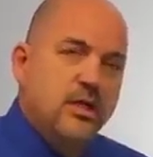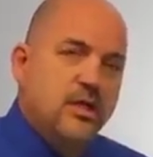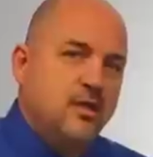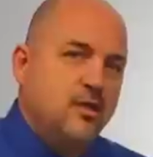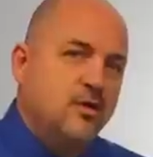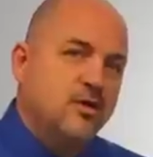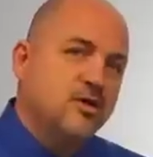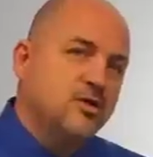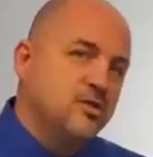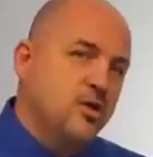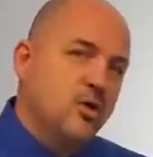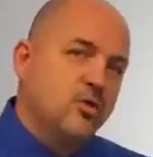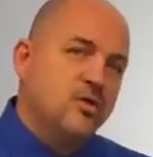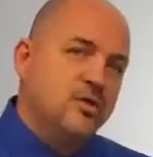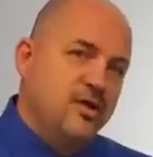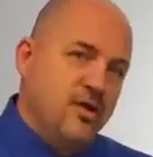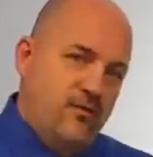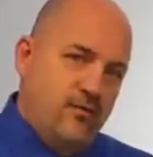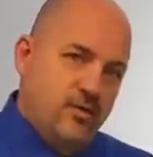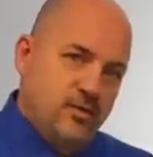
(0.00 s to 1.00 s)
There is no
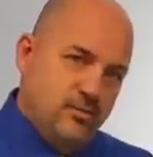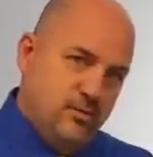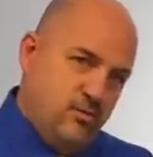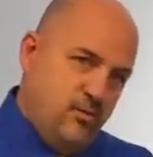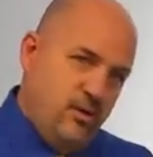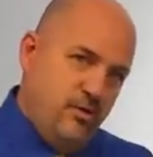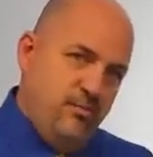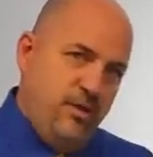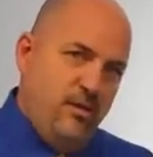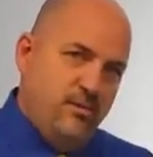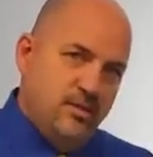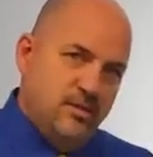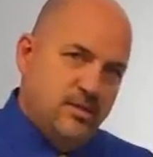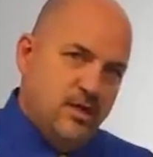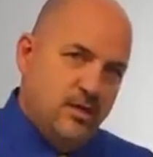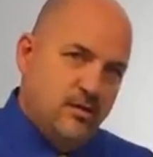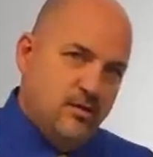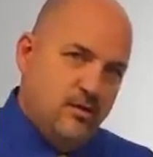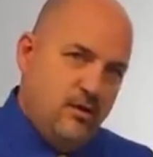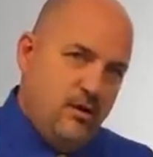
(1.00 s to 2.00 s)
difference between public
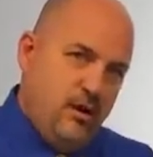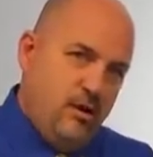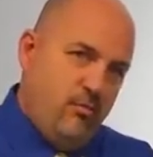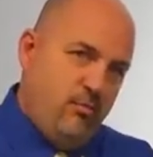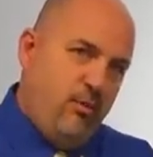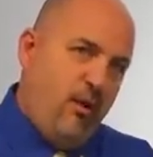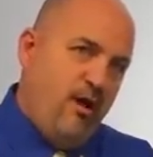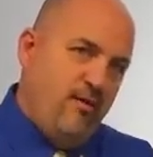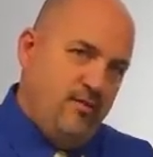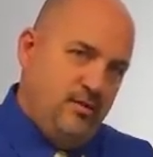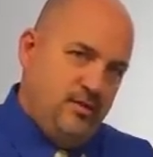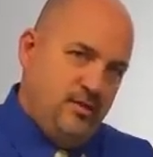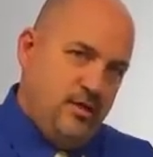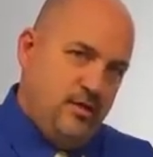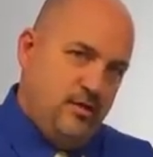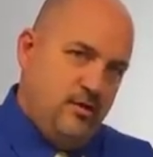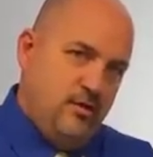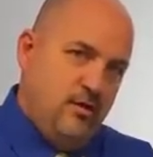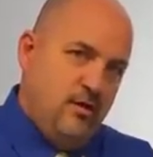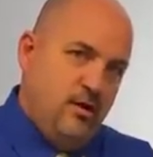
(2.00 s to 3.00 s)
sector and private
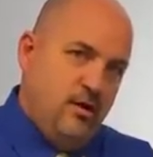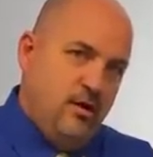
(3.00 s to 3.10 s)
sector